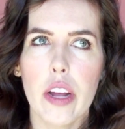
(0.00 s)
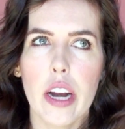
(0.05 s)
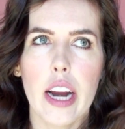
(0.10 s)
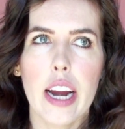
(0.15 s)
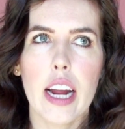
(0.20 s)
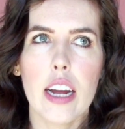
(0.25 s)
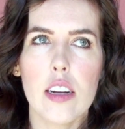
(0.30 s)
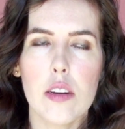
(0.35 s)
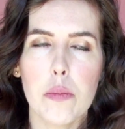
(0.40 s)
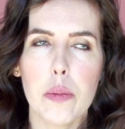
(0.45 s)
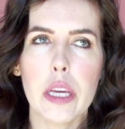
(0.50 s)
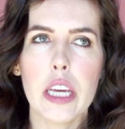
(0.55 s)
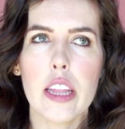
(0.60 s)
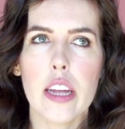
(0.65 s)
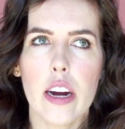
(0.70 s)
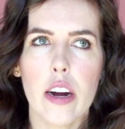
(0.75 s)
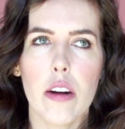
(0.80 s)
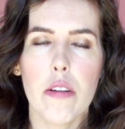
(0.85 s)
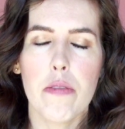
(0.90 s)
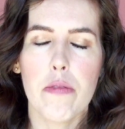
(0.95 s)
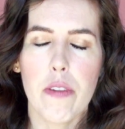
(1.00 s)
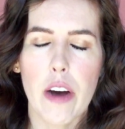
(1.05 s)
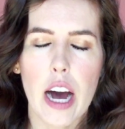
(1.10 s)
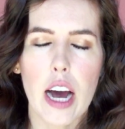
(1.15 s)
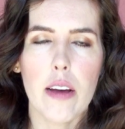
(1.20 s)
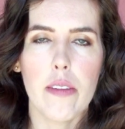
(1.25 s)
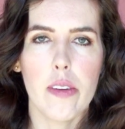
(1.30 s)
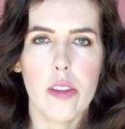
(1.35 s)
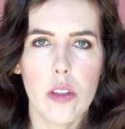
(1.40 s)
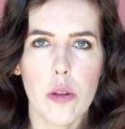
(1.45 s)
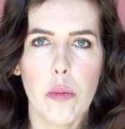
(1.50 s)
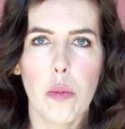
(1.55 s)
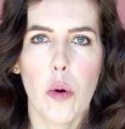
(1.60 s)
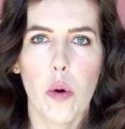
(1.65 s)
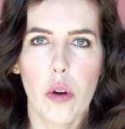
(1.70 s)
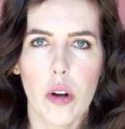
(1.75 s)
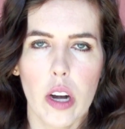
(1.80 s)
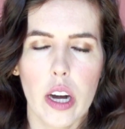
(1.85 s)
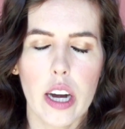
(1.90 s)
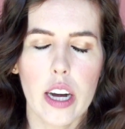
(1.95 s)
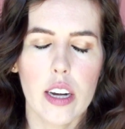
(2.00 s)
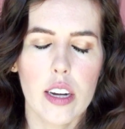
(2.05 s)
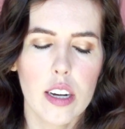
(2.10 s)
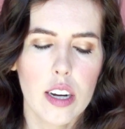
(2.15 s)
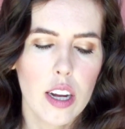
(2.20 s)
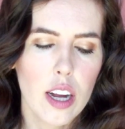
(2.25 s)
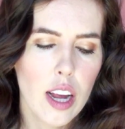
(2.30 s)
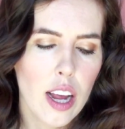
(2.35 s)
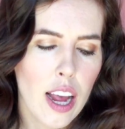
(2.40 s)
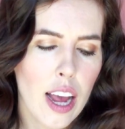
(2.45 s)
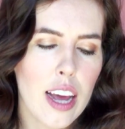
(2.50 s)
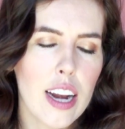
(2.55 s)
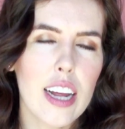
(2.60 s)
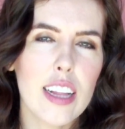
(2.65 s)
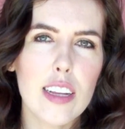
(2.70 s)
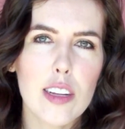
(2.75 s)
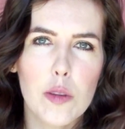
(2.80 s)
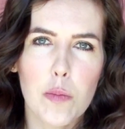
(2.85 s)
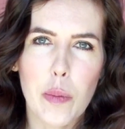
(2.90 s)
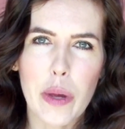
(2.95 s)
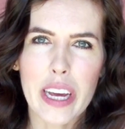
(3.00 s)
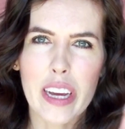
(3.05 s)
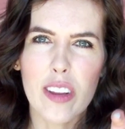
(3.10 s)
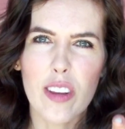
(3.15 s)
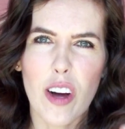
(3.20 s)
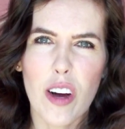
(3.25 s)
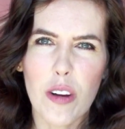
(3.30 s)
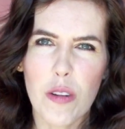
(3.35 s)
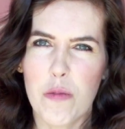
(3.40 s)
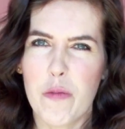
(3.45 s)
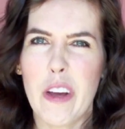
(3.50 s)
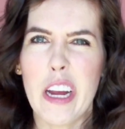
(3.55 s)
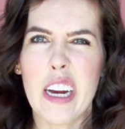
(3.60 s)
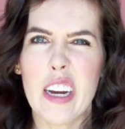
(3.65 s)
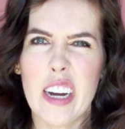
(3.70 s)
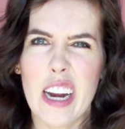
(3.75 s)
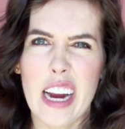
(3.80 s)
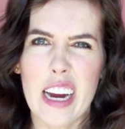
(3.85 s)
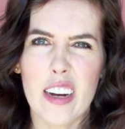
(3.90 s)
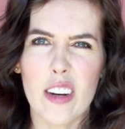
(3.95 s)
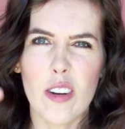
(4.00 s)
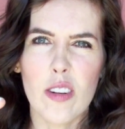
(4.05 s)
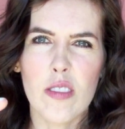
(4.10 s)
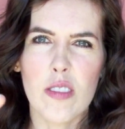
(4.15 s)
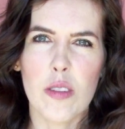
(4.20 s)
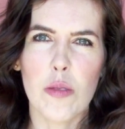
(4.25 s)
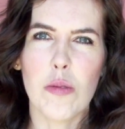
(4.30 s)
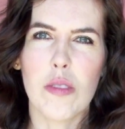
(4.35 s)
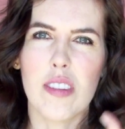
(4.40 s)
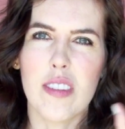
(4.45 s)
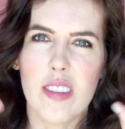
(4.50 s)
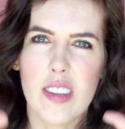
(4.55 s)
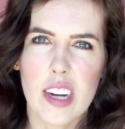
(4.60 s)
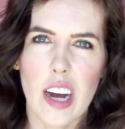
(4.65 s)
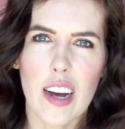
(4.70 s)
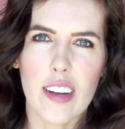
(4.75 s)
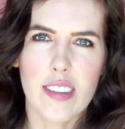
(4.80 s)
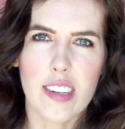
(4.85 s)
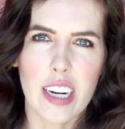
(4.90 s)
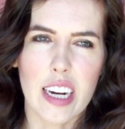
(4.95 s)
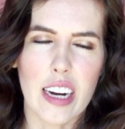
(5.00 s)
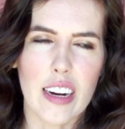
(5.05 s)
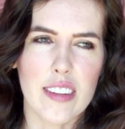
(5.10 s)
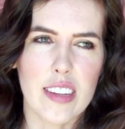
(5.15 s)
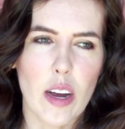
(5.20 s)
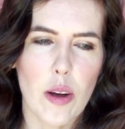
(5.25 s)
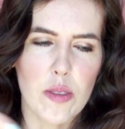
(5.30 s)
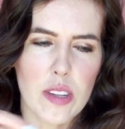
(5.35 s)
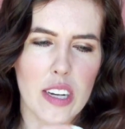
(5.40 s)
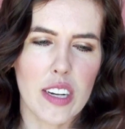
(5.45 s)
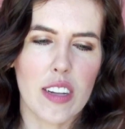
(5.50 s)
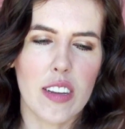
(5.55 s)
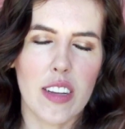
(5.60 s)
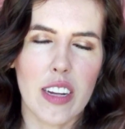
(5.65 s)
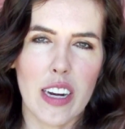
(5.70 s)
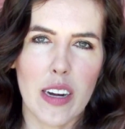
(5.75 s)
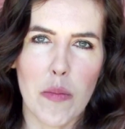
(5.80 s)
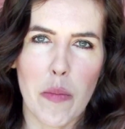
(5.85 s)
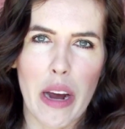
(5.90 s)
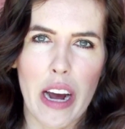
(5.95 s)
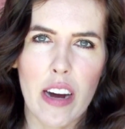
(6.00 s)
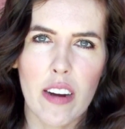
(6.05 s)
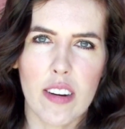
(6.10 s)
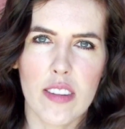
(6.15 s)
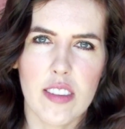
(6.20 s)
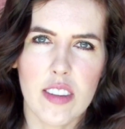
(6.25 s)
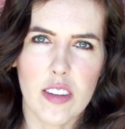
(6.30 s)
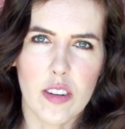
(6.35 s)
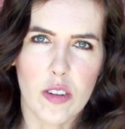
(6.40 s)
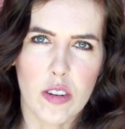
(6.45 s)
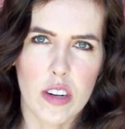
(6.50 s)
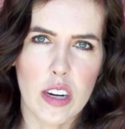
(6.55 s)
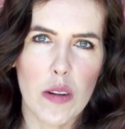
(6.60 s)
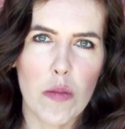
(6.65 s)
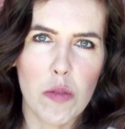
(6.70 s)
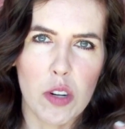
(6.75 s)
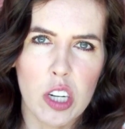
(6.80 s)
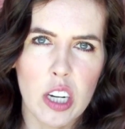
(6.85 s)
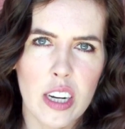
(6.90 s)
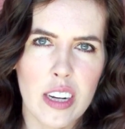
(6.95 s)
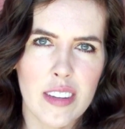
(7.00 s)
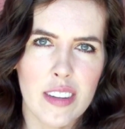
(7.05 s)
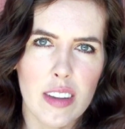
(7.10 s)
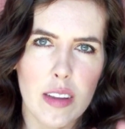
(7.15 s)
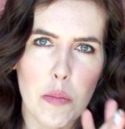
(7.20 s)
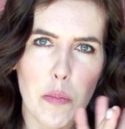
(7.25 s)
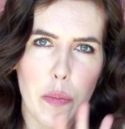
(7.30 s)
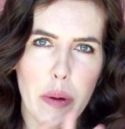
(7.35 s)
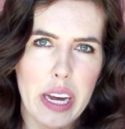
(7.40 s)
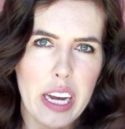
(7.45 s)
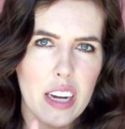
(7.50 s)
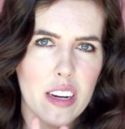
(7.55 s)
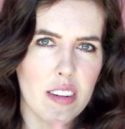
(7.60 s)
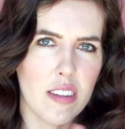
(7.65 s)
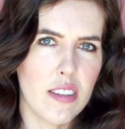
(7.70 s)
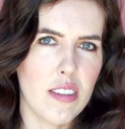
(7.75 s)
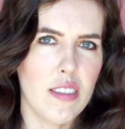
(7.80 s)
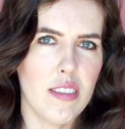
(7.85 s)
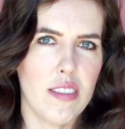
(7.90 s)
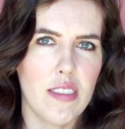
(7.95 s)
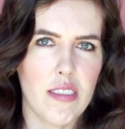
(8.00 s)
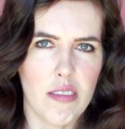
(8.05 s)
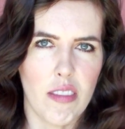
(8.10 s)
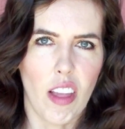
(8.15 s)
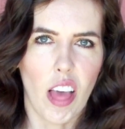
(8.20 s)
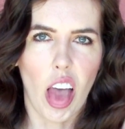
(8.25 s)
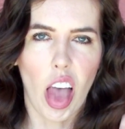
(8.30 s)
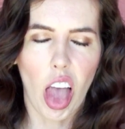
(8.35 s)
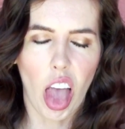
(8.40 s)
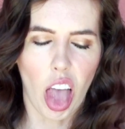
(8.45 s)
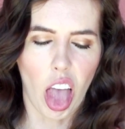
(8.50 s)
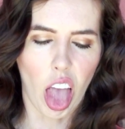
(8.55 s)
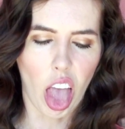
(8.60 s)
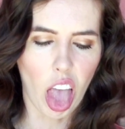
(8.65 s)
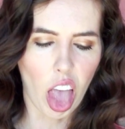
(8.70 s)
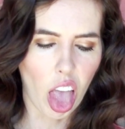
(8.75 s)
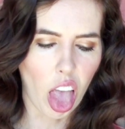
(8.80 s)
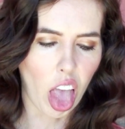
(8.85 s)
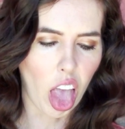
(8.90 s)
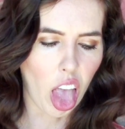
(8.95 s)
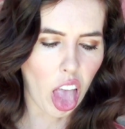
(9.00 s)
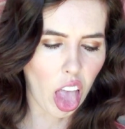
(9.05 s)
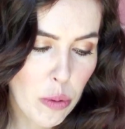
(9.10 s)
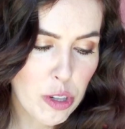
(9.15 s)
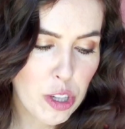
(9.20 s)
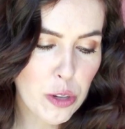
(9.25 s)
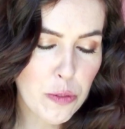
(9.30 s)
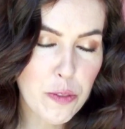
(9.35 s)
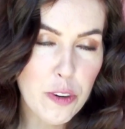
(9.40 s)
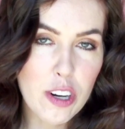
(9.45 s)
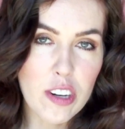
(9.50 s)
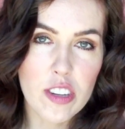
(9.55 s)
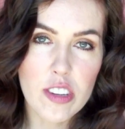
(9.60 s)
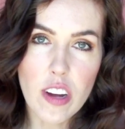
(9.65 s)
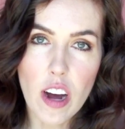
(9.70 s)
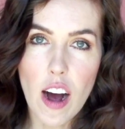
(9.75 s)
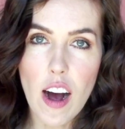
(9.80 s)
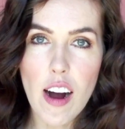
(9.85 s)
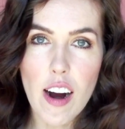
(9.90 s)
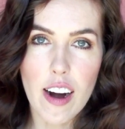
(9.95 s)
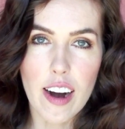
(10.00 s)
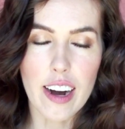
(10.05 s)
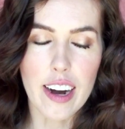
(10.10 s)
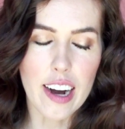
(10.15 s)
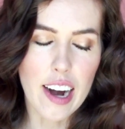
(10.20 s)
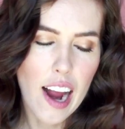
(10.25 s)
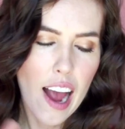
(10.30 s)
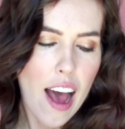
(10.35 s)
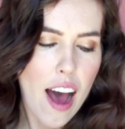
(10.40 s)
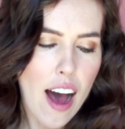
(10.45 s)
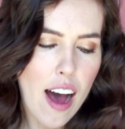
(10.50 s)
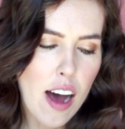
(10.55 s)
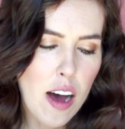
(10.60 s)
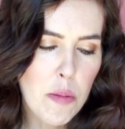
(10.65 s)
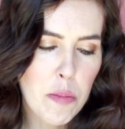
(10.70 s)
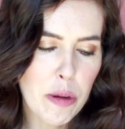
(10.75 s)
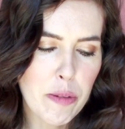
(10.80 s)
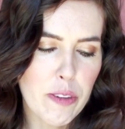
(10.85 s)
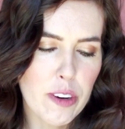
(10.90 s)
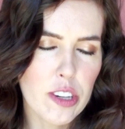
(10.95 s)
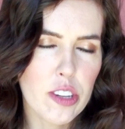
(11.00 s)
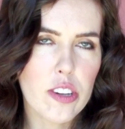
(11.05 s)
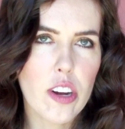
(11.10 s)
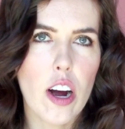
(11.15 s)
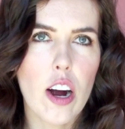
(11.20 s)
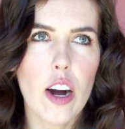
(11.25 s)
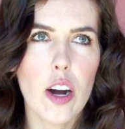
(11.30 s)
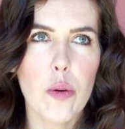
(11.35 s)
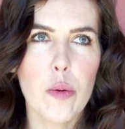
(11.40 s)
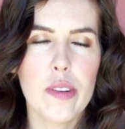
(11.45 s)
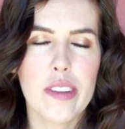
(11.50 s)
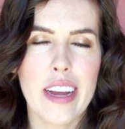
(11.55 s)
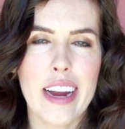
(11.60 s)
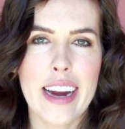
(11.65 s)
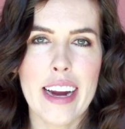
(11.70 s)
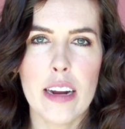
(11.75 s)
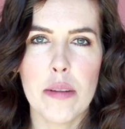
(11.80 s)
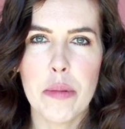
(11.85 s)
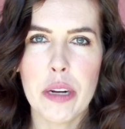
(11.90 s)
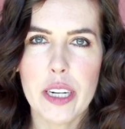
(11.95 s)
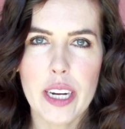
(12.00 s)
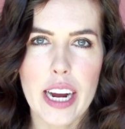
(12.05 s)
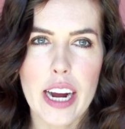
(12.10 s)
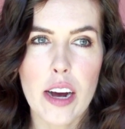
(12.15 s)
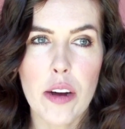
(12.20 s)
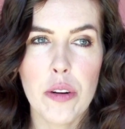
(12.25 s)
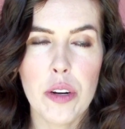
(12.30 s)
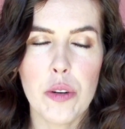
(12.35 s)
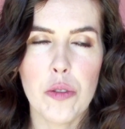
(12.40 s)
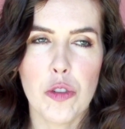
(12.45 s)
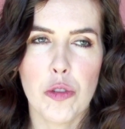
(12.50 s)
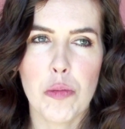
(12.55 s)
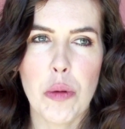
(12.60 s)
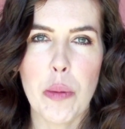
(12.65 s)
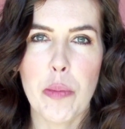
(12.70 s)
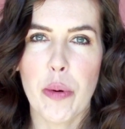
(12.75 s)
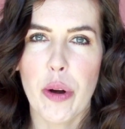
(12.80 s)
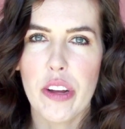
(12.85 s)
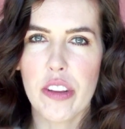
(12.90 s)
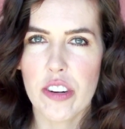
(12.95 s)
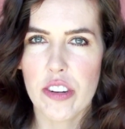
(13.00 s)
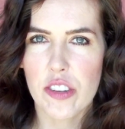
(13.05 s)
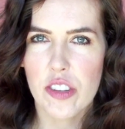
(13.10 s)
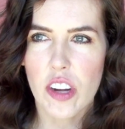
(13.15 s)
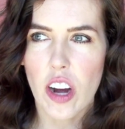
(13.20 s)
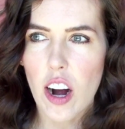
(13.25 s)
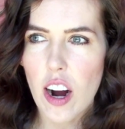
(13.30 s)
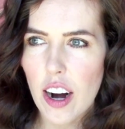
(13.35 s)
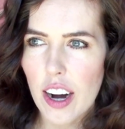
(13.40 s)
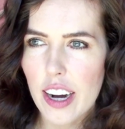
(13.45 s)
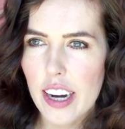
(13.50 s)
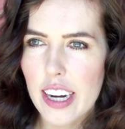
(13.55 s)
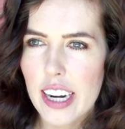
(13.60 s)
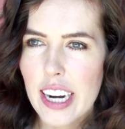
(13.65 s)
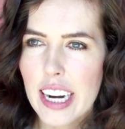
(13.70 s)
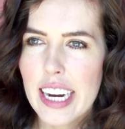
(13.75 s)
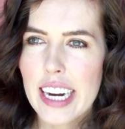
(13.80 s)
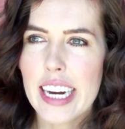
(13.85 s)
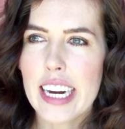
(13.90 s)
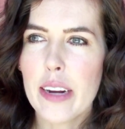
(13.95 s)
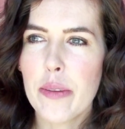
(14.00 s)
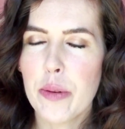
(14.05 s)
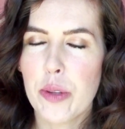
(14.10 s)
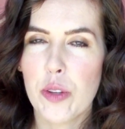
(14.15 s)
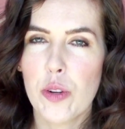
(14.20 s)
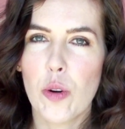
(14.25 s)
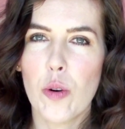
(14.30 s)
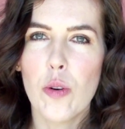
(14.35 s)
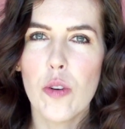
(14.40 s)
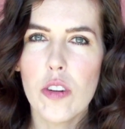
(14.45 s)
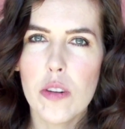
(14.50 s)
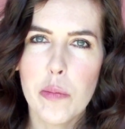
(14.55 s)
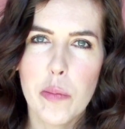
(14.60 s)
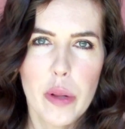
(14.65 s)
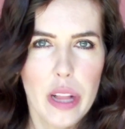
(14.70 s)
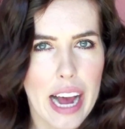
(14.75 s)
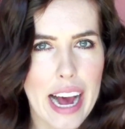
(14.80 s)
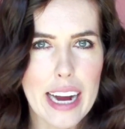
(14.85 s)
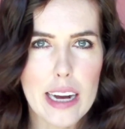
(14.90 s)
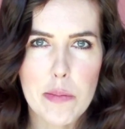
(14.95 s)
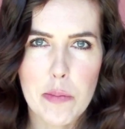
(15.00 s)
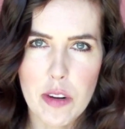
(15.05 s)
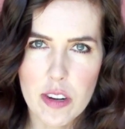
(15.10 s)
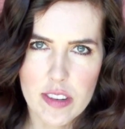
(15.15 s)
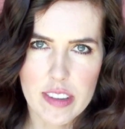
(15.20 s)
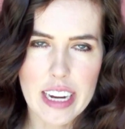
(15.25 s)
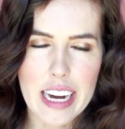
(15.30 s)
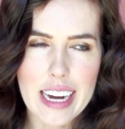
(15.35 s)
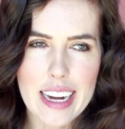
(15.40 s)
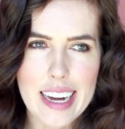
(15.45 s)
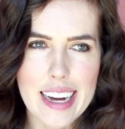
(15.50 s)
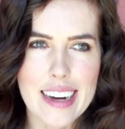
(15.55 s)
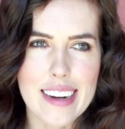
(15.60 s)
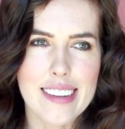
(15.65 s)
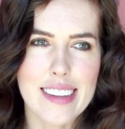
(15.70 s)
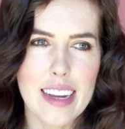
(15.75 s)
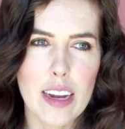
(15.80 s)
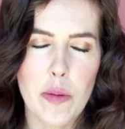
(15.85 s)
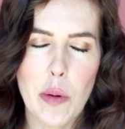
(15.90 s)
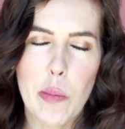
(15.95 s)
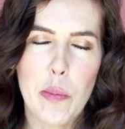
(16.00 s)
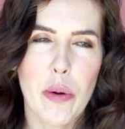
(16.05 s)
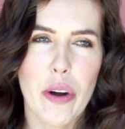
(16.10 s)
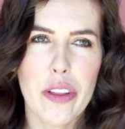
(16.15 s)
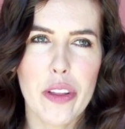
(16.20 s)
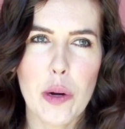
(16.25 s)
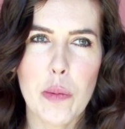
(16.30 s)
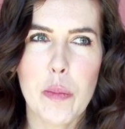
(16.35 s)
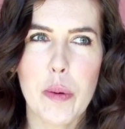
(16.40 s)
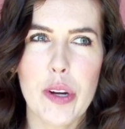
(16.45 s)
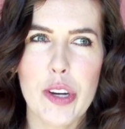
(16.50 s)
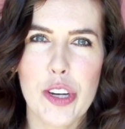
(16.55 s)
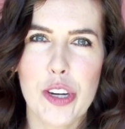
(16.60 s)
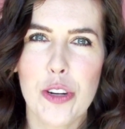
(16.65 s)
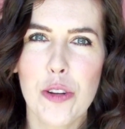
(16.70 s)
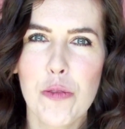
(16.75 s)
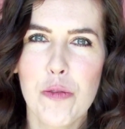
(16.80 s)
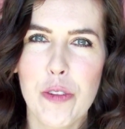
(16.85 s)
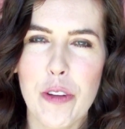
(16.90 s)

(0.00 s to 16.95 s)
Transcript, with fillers: I had to be there at 5 in the morning. And I had these big, long fake nails, and it was disgusting because I always had to clean them out because of the cream cheese and the bagels and bleh. What was your first car? My first car was a hand-me-down. It was my brother's car. It was an old black Mercedes, and my brother put two